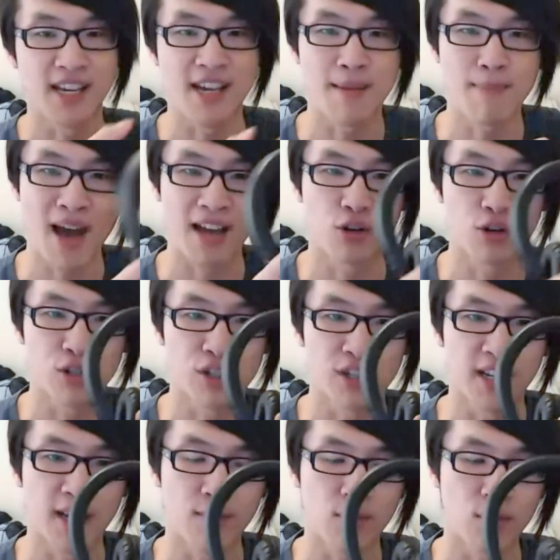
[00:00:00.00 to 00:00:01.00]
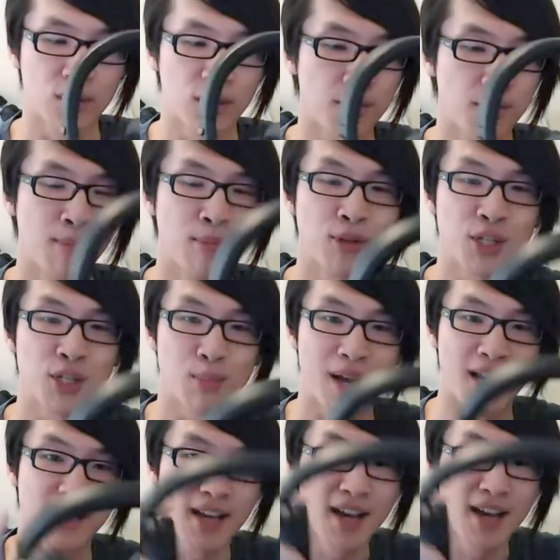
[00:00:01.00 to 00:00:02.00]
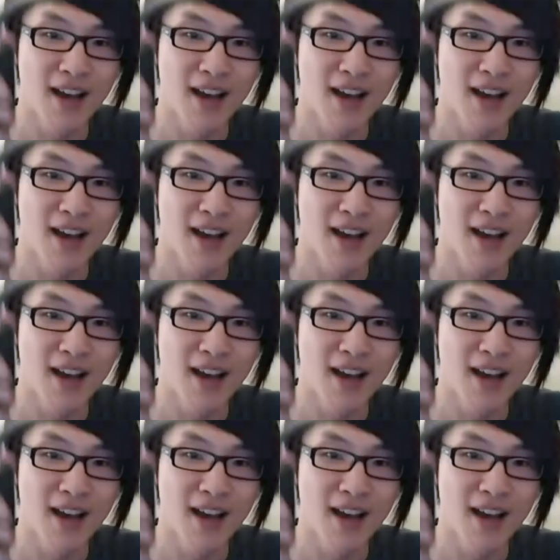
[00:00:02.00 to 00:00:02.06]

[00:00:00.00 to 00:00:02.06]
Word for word: ear pad cushion and give you a little bit more space.